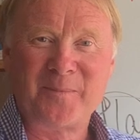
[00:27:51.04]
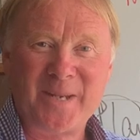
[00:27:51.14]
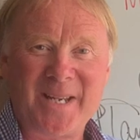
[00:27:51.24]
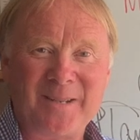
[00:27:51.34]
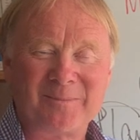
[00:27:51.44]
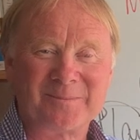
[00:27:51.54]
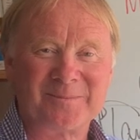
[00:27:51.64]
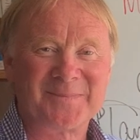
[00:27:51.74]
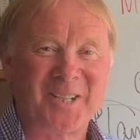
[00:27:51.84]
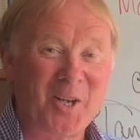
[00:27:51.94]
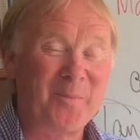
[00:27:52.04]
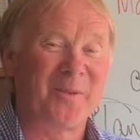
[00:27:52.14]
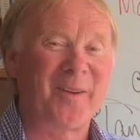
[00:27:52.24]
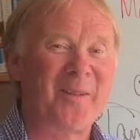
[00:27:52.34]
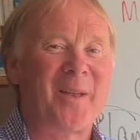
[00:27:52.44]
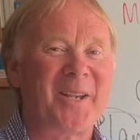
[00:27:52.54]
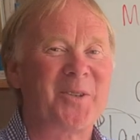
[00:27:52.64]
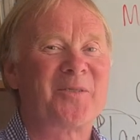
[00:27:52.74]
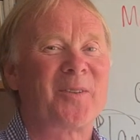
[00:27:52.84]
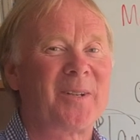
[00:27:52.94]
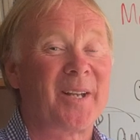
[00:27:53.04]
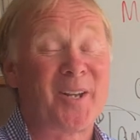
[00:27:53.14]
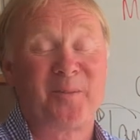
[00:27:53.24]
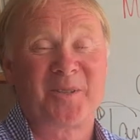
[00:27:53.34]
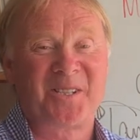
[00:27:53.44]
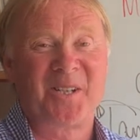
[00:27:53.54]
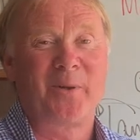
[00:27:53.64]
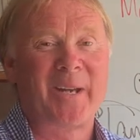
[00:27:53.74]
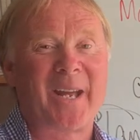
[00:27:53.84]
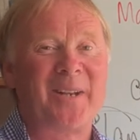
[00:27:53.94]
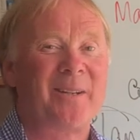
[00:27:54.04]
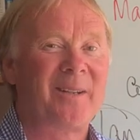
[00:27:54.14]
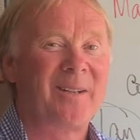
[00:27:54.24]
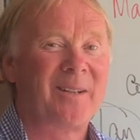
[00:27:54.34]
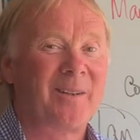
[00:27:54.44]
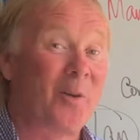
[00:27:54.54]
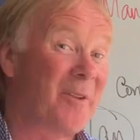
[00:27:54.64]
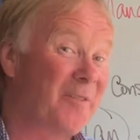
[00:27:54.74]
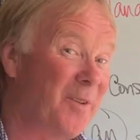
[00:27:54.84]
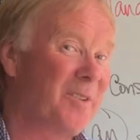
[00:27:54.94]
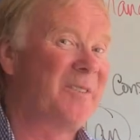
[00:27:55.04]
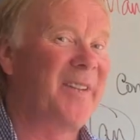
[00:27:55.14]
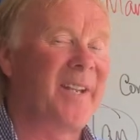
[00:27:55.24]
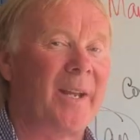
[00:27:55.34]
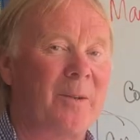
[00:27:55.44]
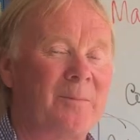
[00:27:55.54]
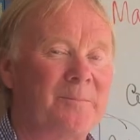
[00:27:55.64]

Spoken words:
from me. I hope you found that useful, and I hope to see you again on a future video.